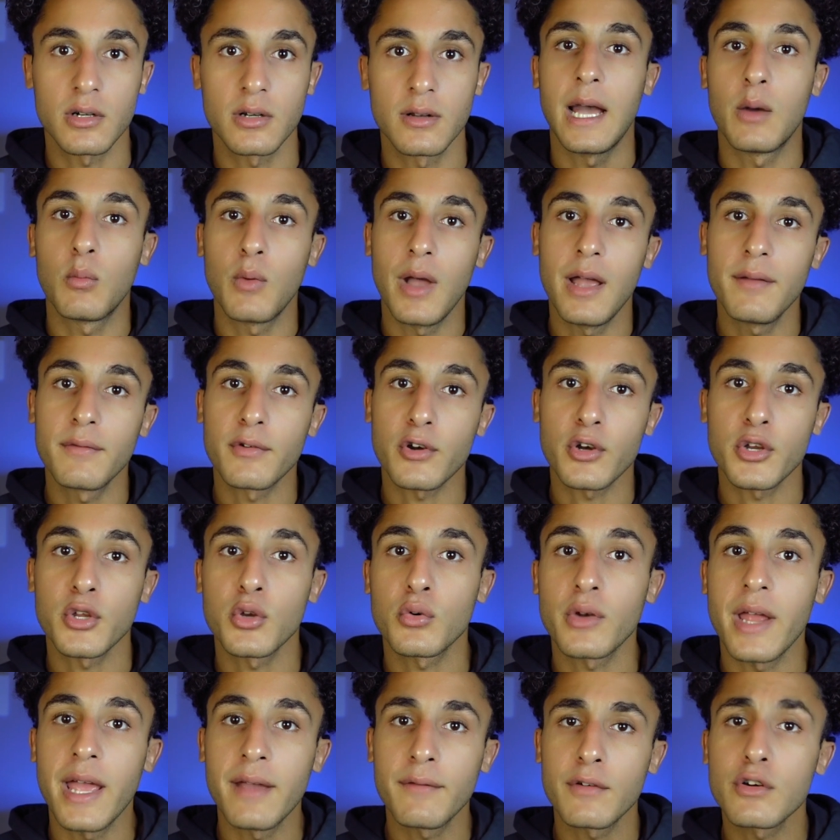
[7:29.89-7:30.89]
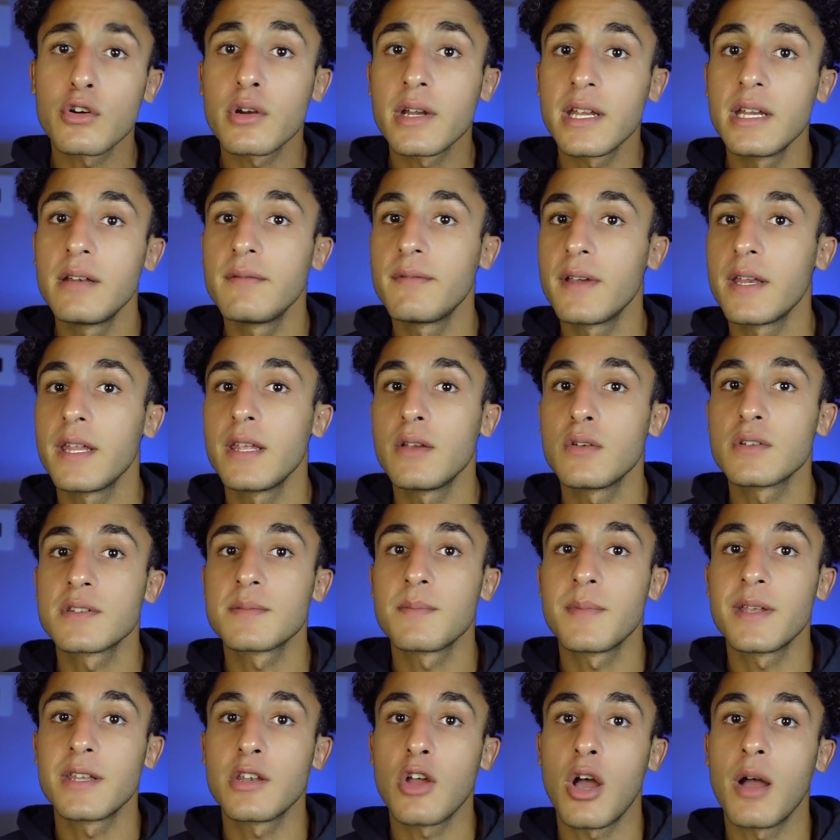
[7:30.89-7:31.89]
However, your evergreen videos
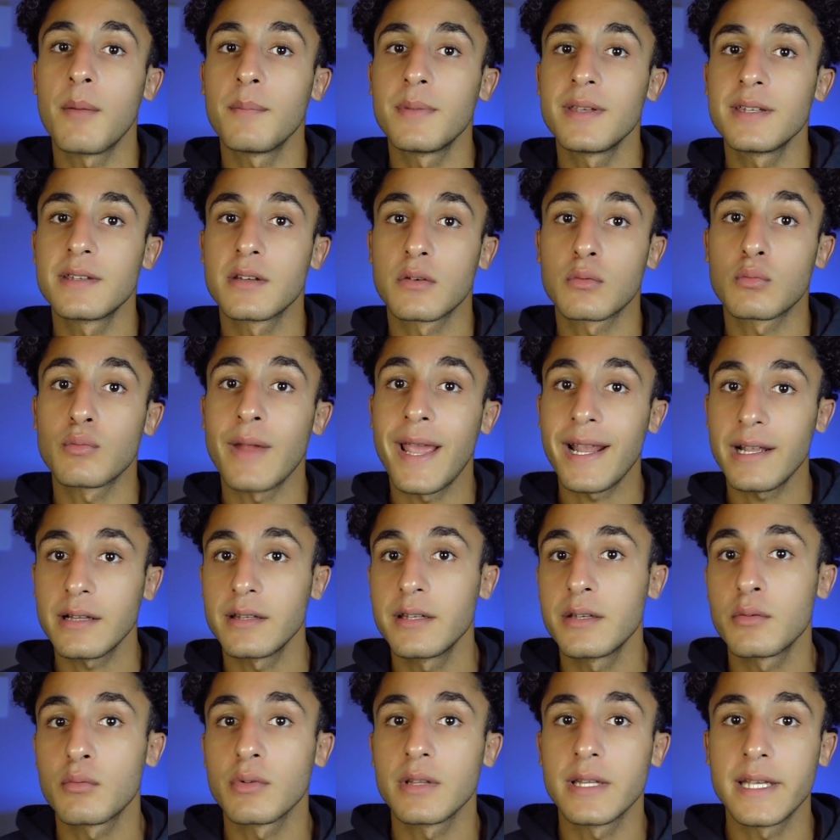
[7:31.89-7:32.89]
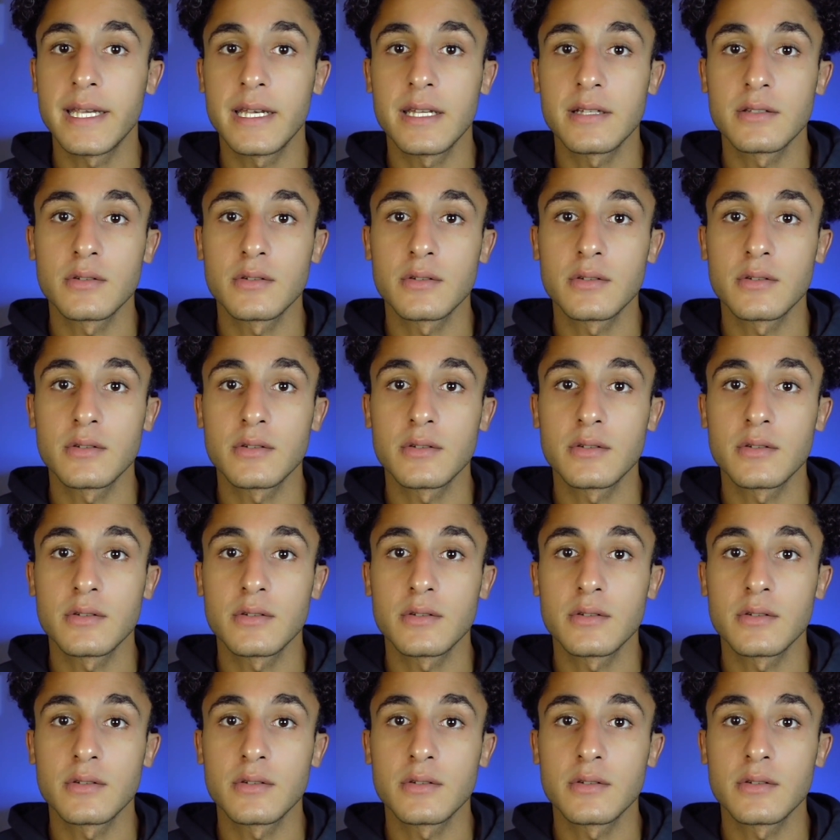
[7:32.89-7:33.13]
may not be directly related